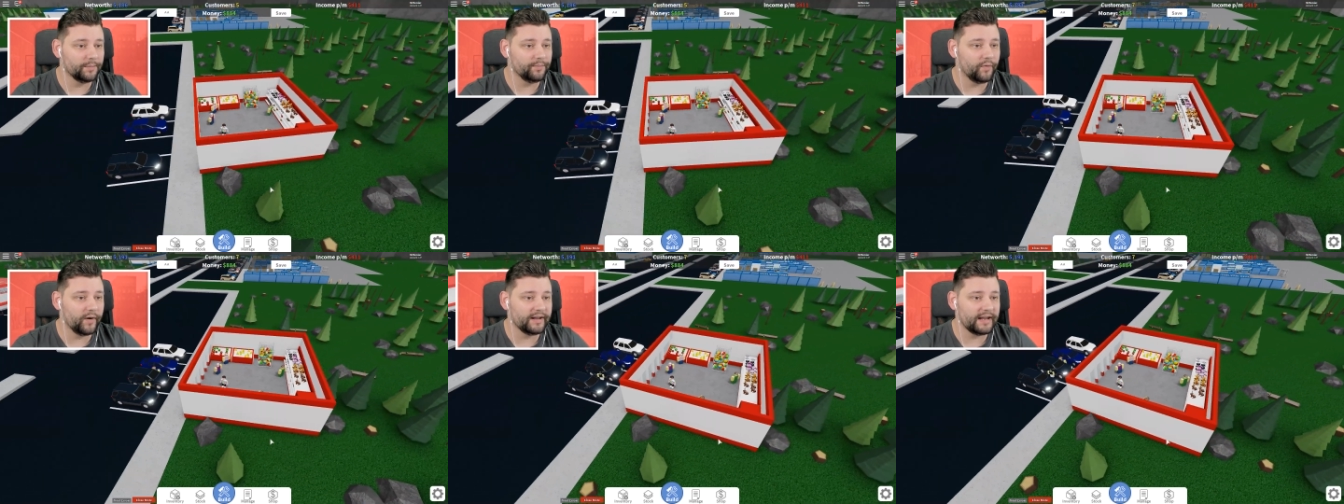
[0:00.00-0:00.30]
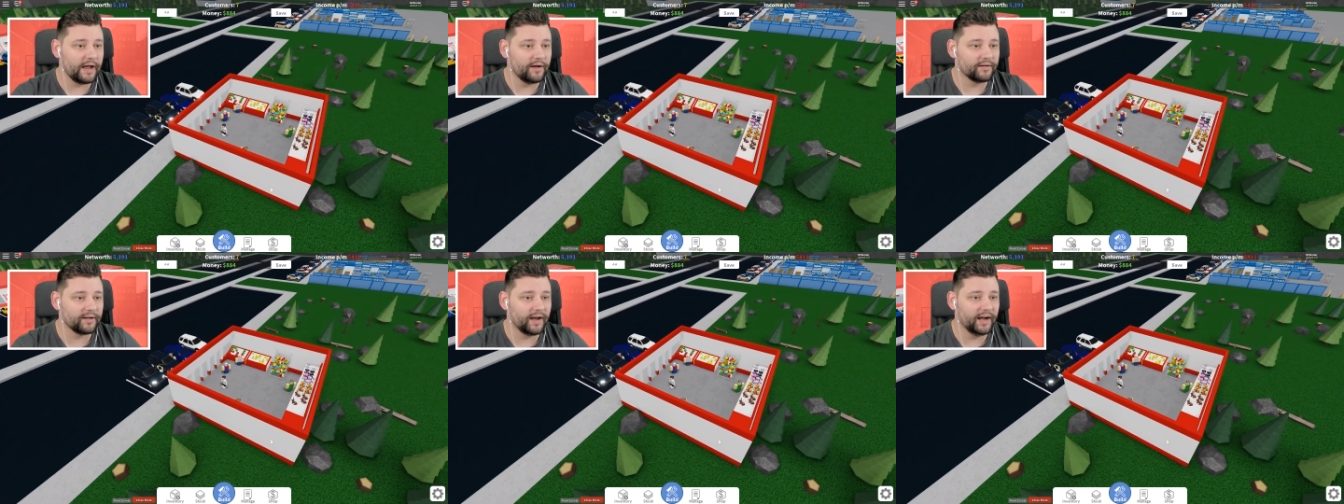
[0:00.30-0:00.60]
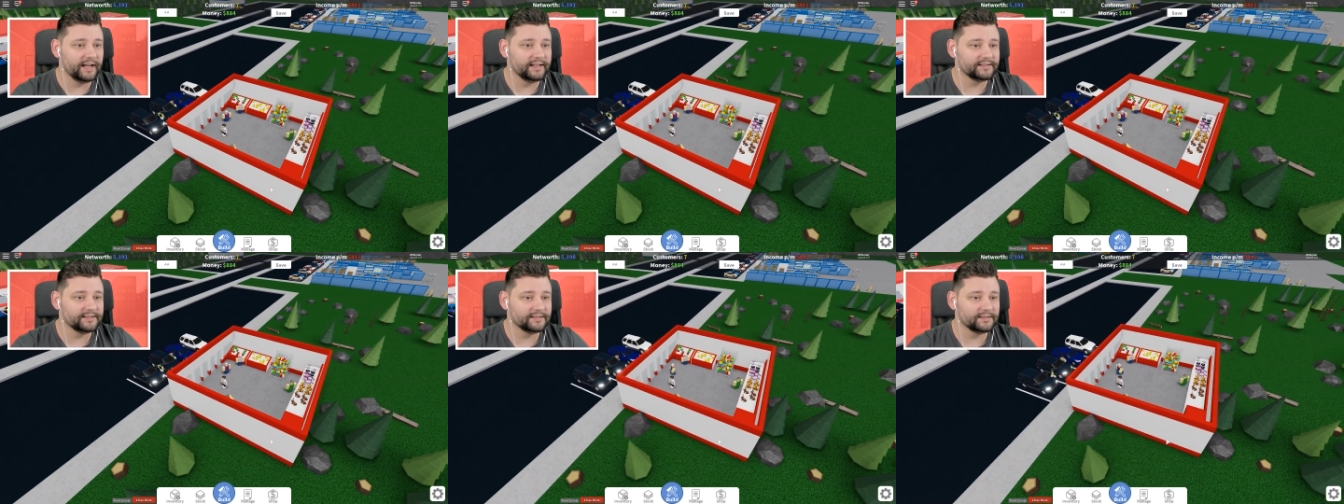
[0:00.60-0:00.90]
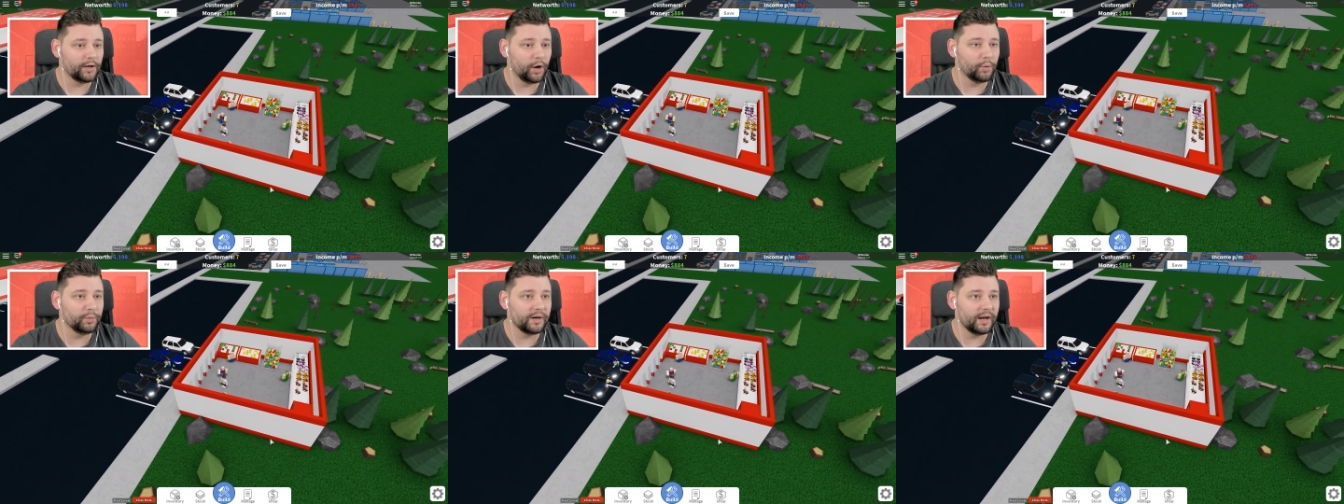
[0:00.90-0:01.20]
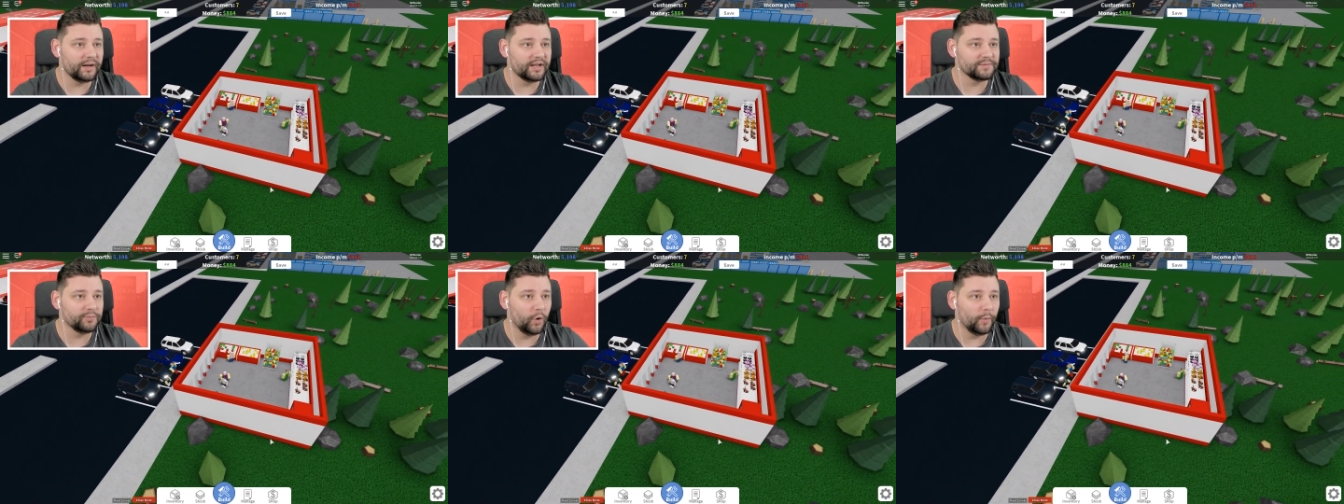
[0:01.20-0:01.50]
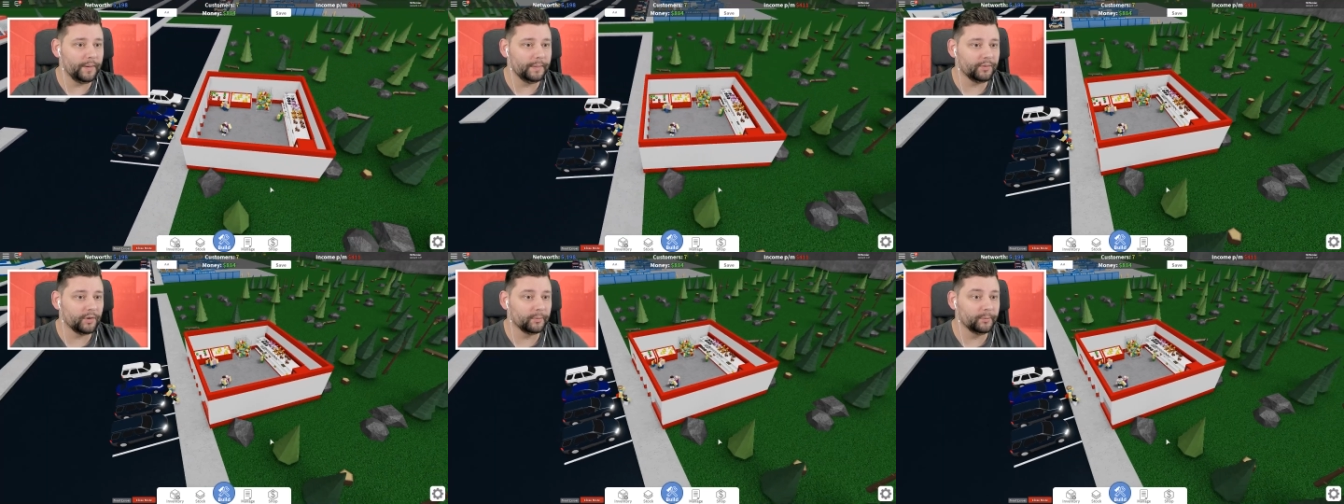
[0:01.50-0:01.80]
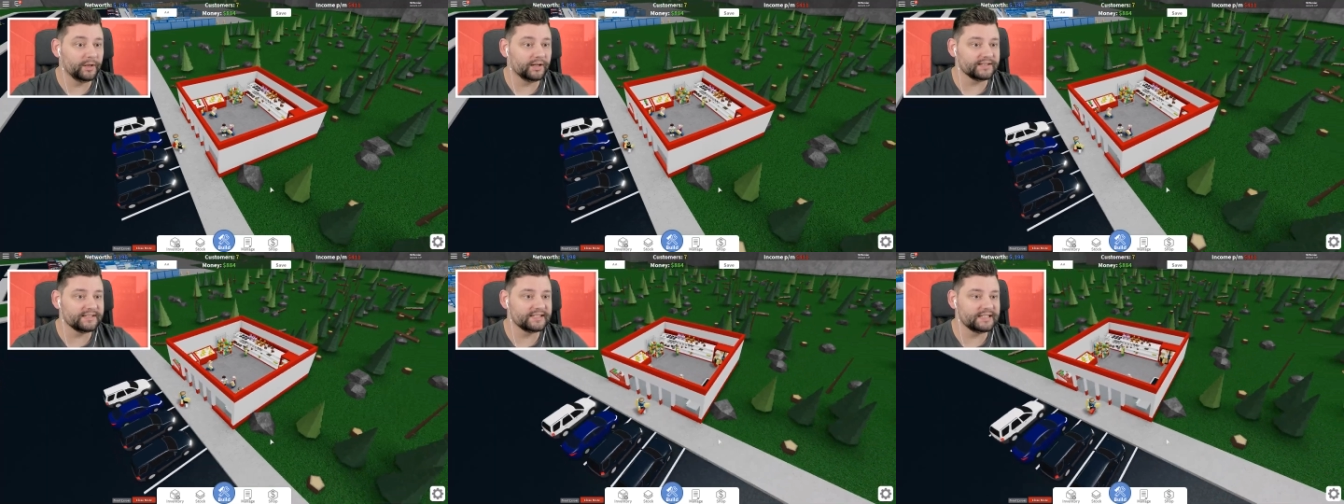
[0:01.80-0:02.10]
up right now, guys. Oh, there's more people coming.
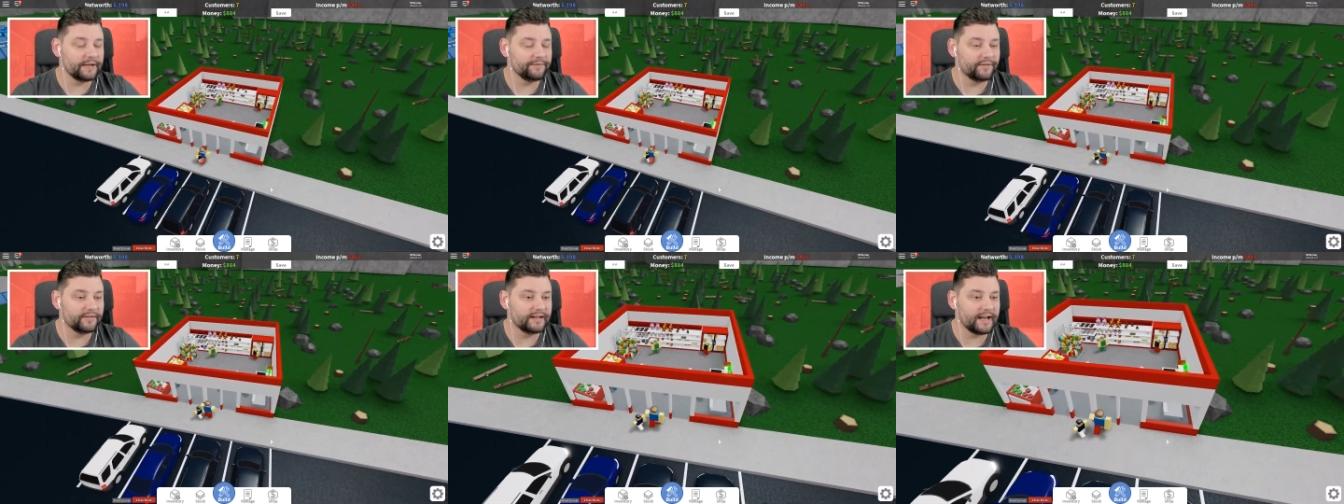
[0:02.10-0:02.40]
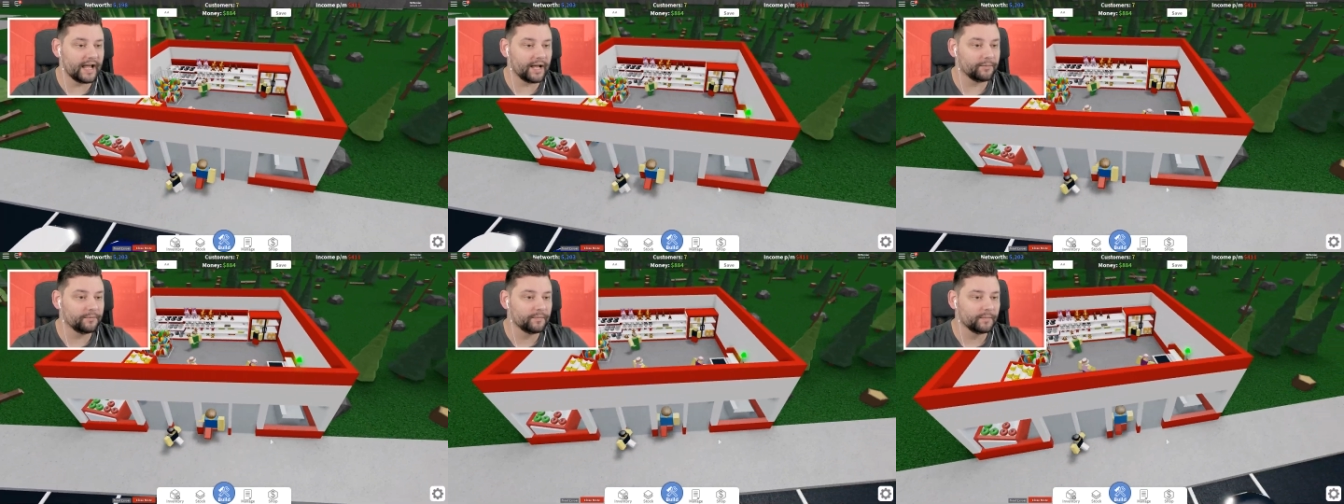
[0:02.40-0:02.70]
we got seven now.